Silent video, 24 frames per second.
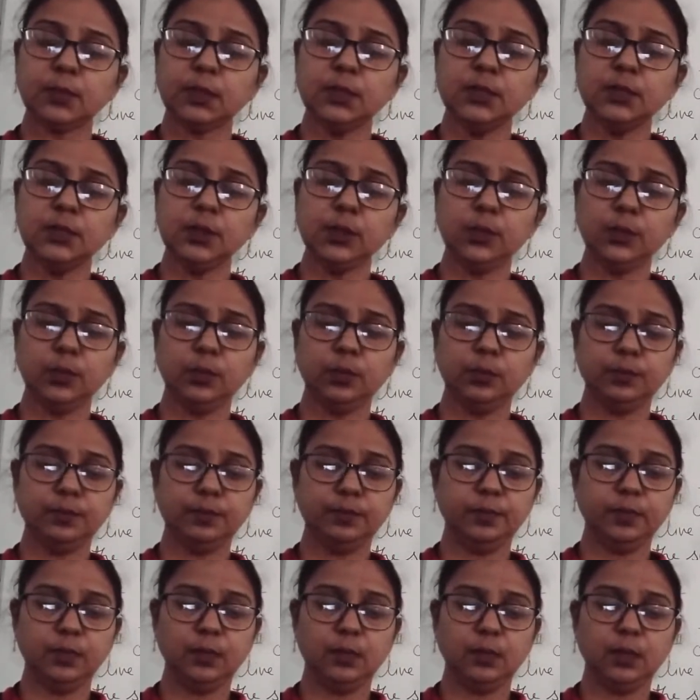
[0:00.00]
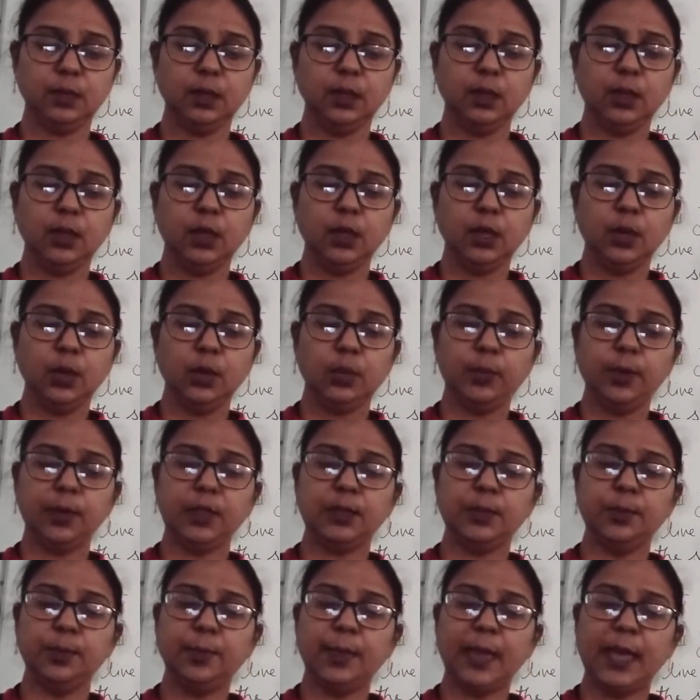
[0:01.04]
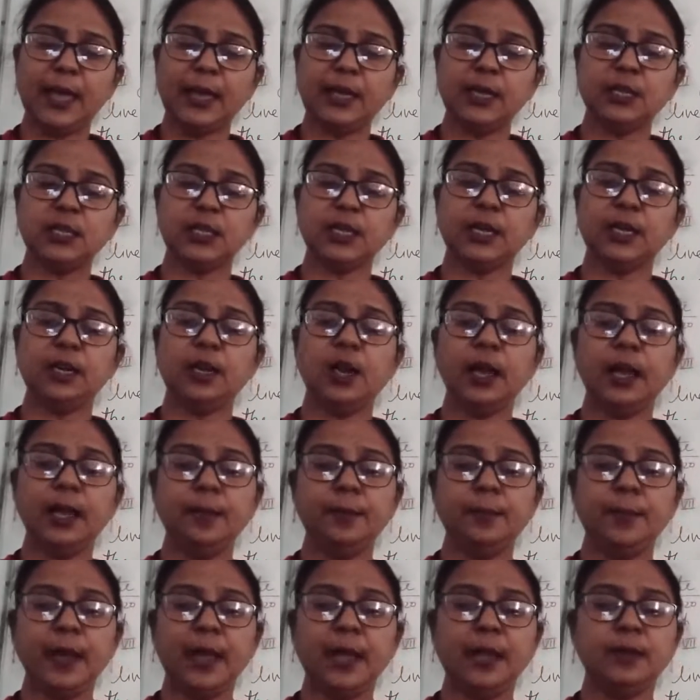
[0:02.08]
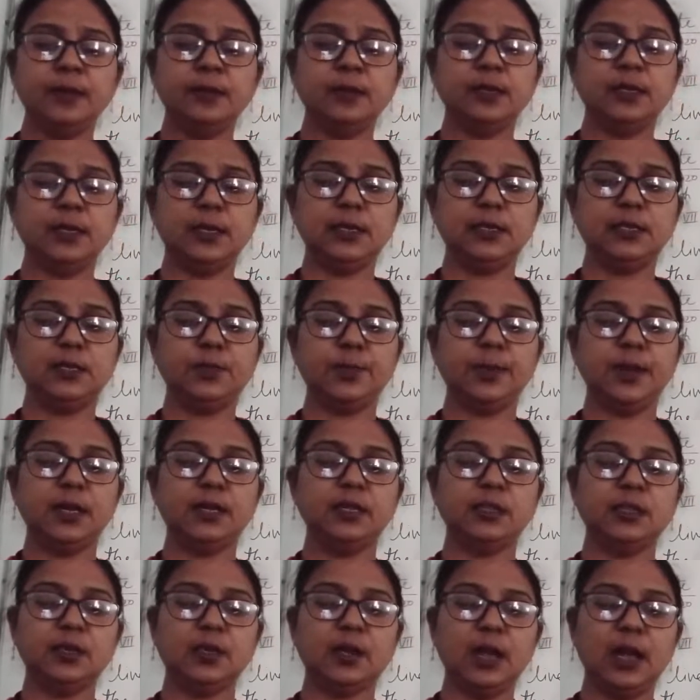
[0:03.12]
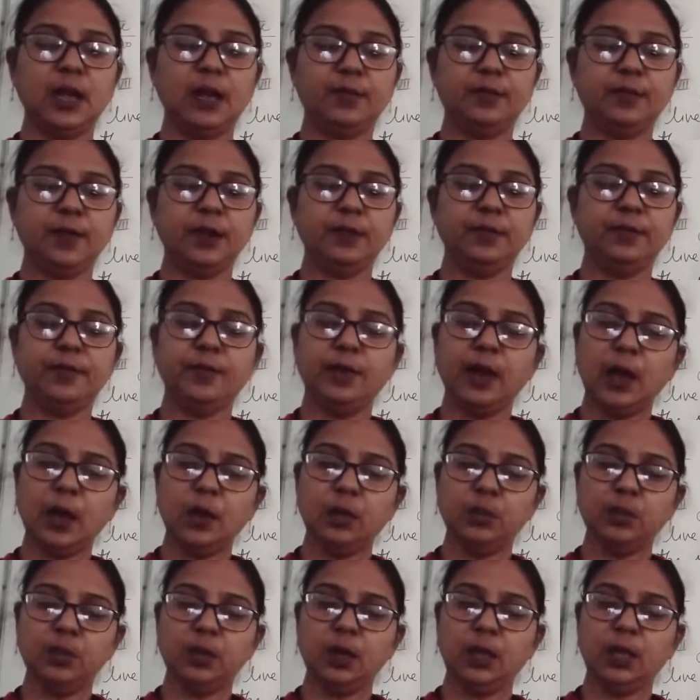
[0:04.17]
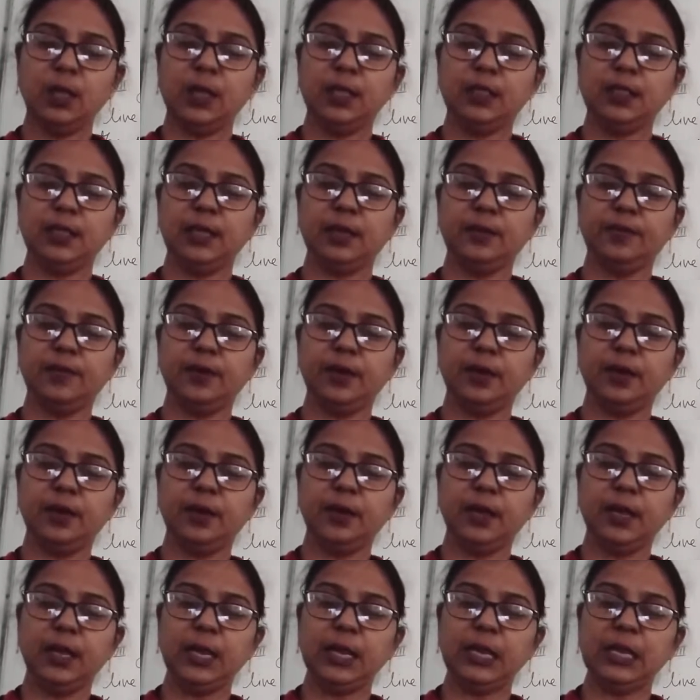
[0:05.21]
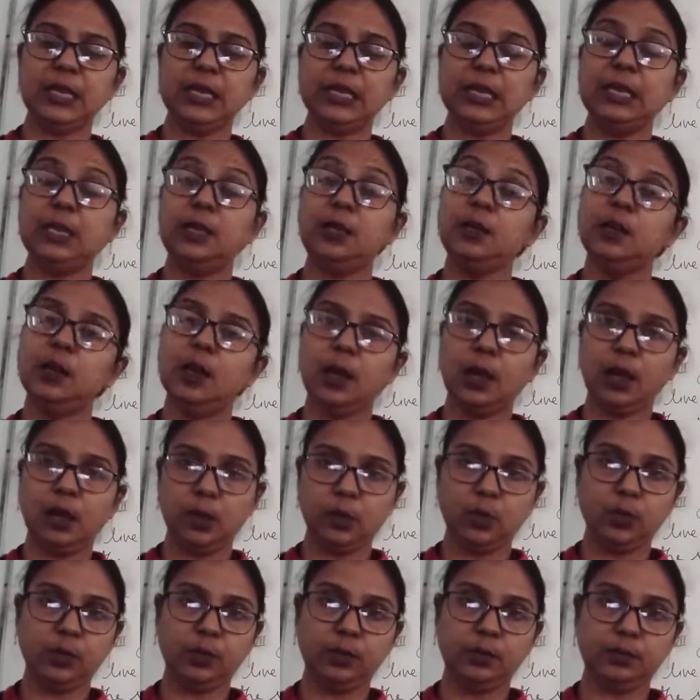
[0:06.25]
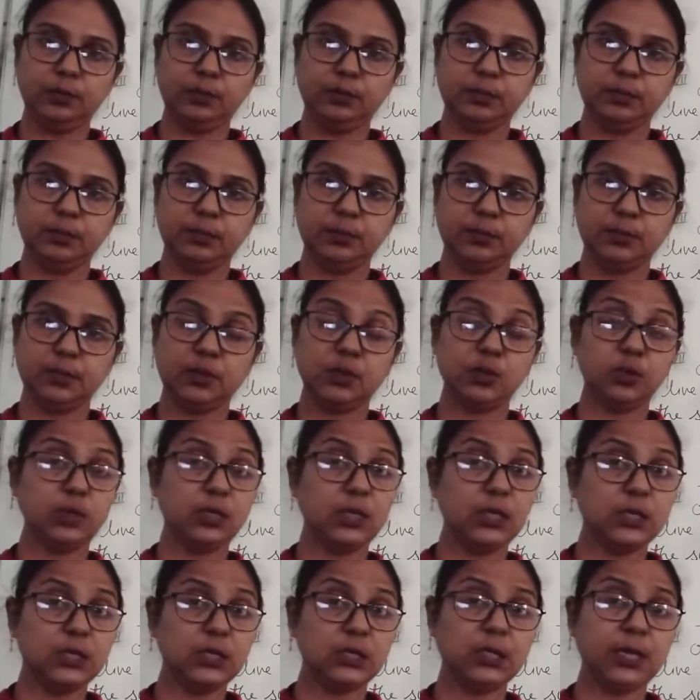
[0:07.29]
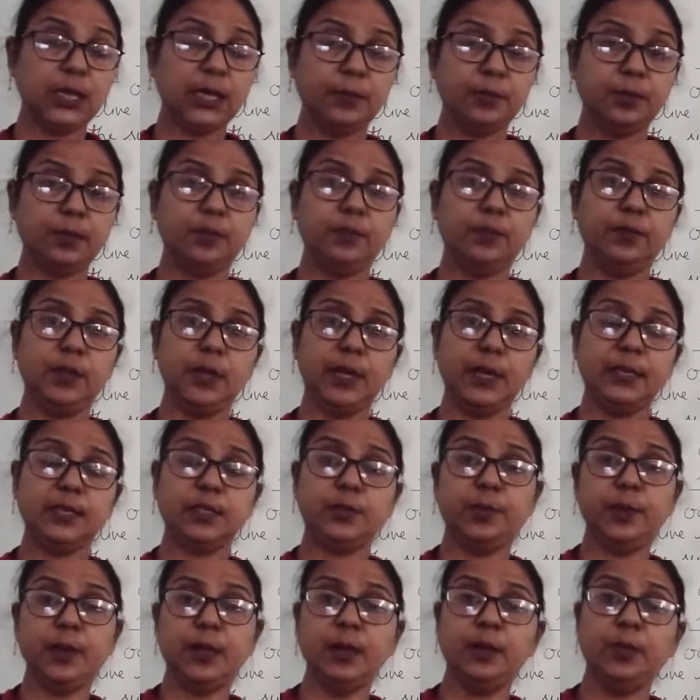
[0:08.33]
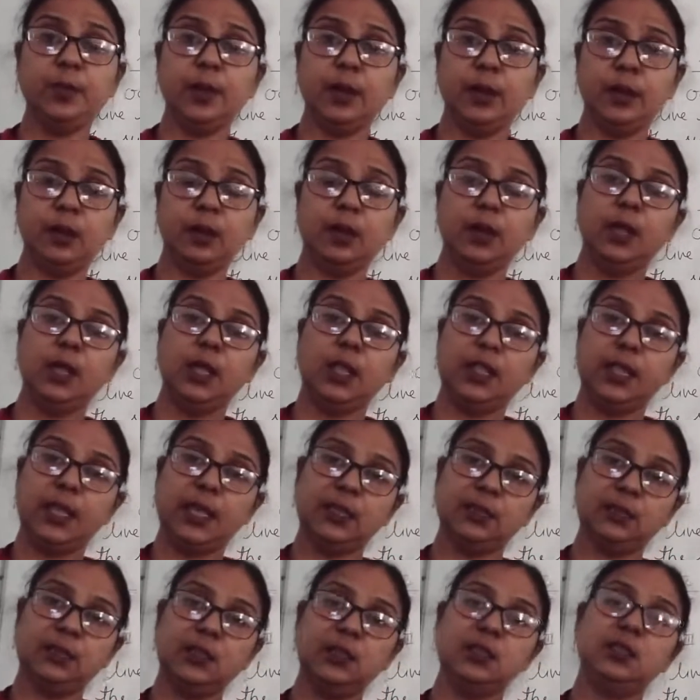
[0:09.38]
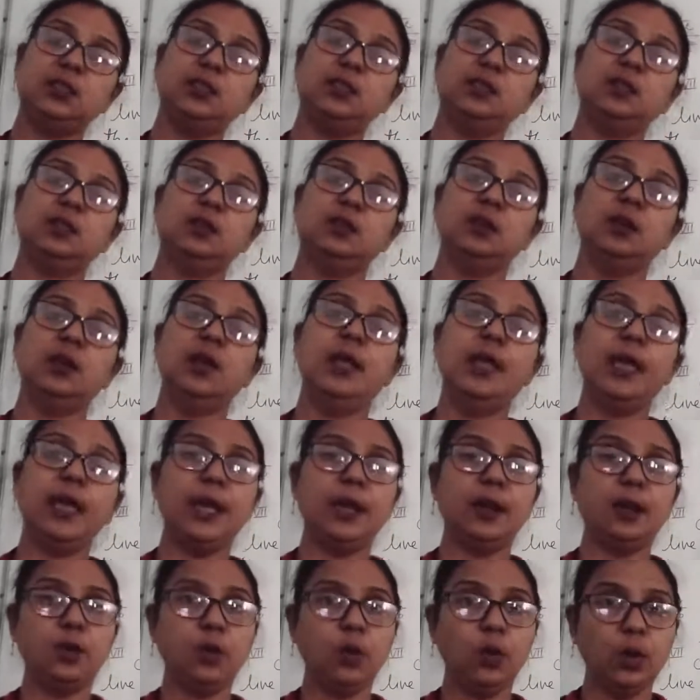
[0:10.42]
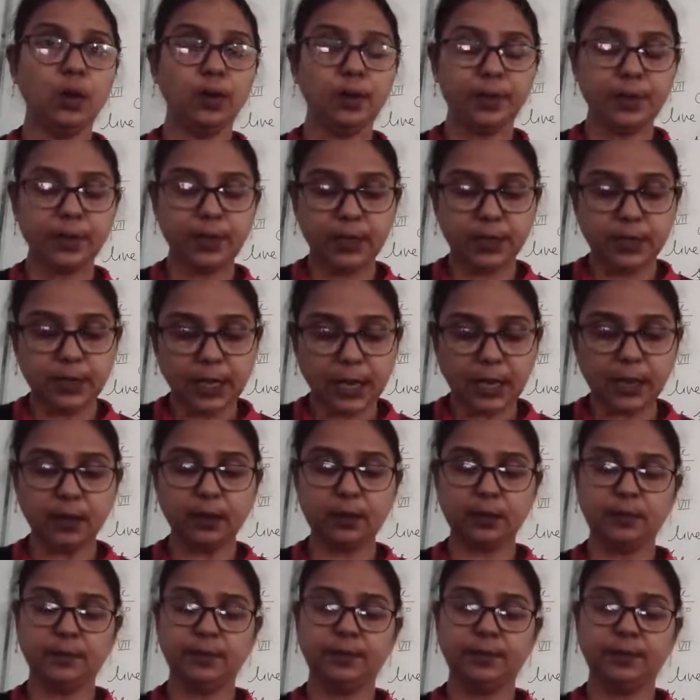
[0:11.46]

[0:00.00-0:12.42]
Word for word: So, with manned and unmanned spacecraft and found they were indeed alone. So these type of the experiment the ancestor had already done.